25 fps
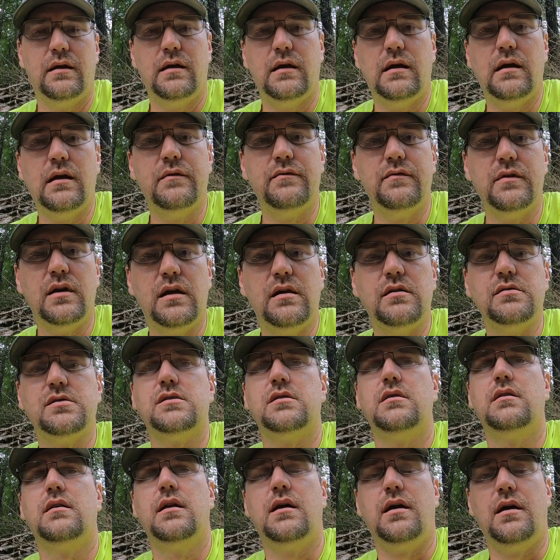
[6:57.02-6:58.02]
I've
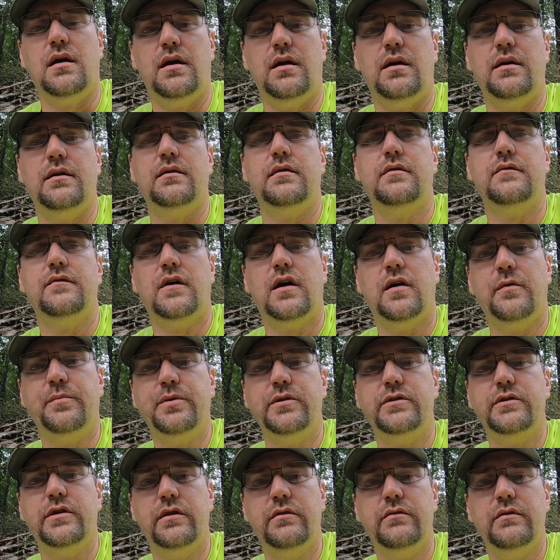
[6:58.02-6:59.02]
lost a lot of
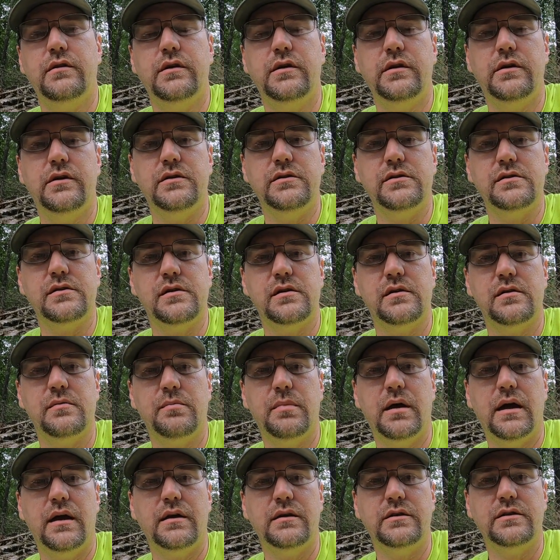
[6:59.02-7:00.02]
opportunities
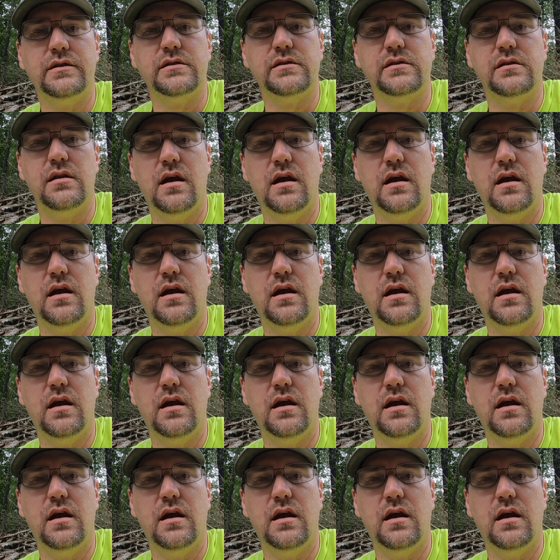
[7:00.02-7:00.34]
by just